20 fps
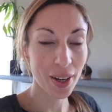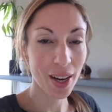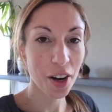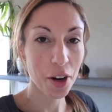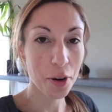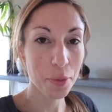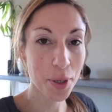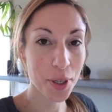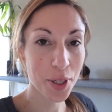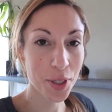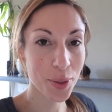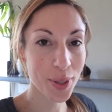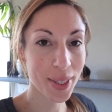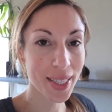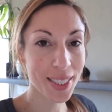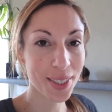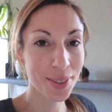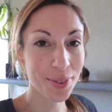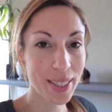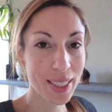I hope you enjoy
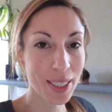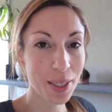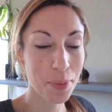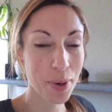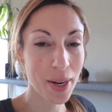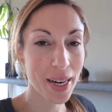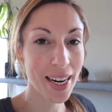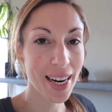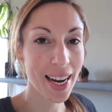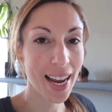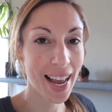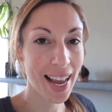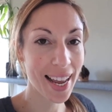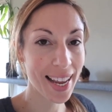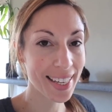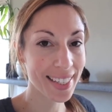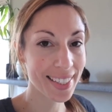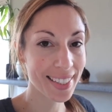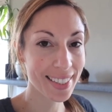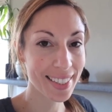this recipe
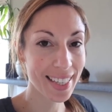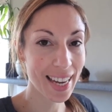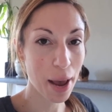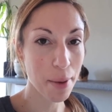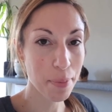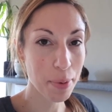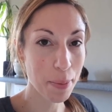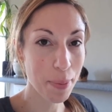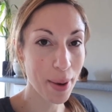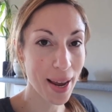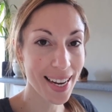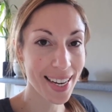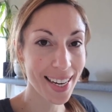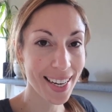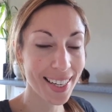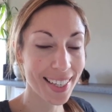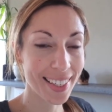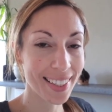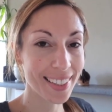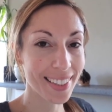and happy
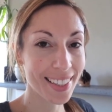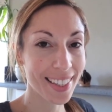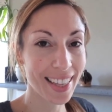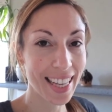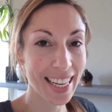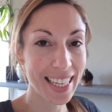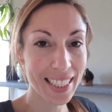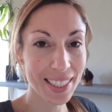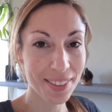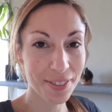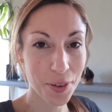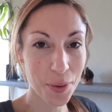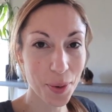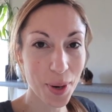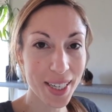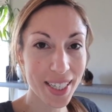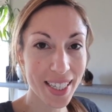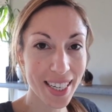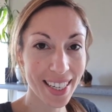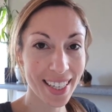baking. Thanks for
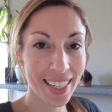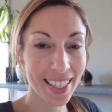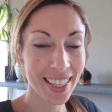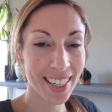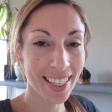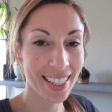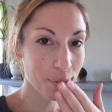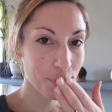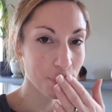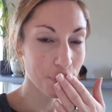watching.